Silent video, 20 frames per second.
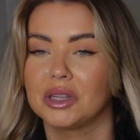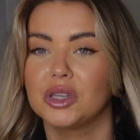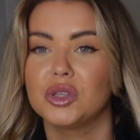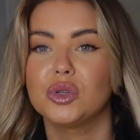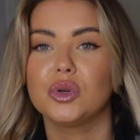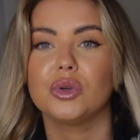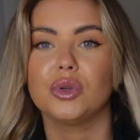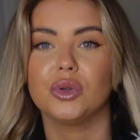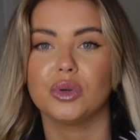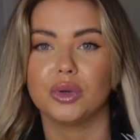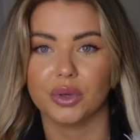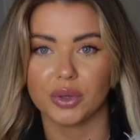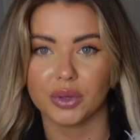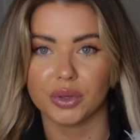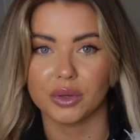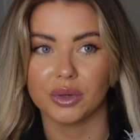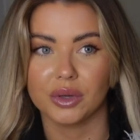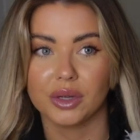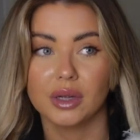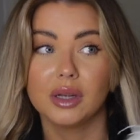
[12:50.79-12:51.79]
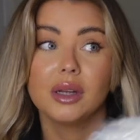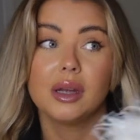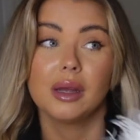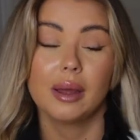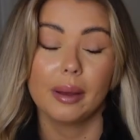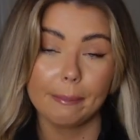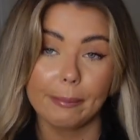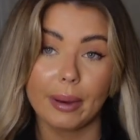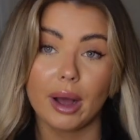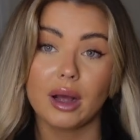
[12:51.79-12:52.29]
Don't know who,
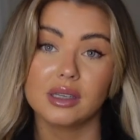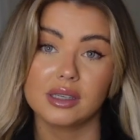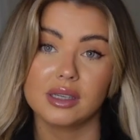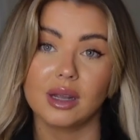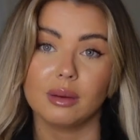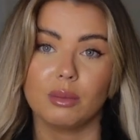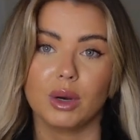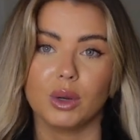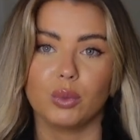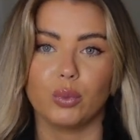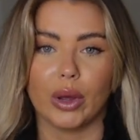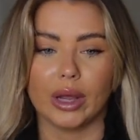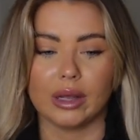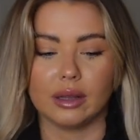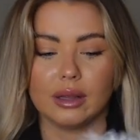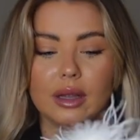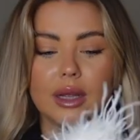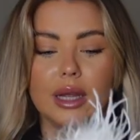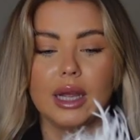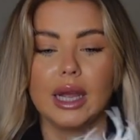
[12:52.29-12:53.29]
but someone will.